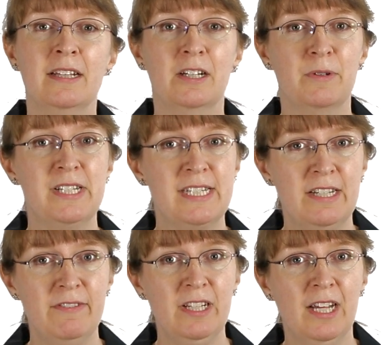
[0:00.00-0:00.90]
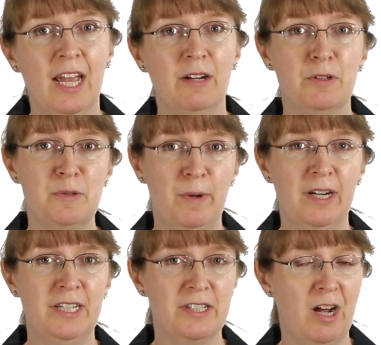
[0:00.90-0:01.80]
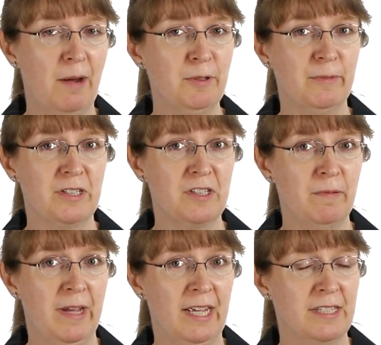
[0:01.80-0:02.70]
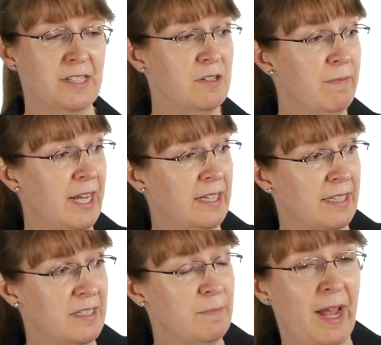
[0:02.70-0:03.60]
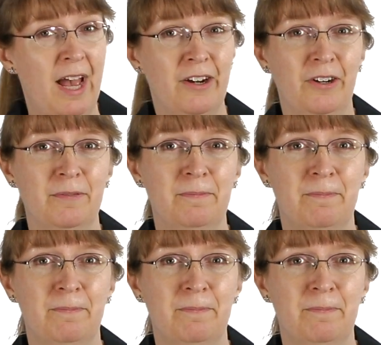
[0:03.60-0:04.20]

They're receiving and responding to Optomux commands to make this pattern.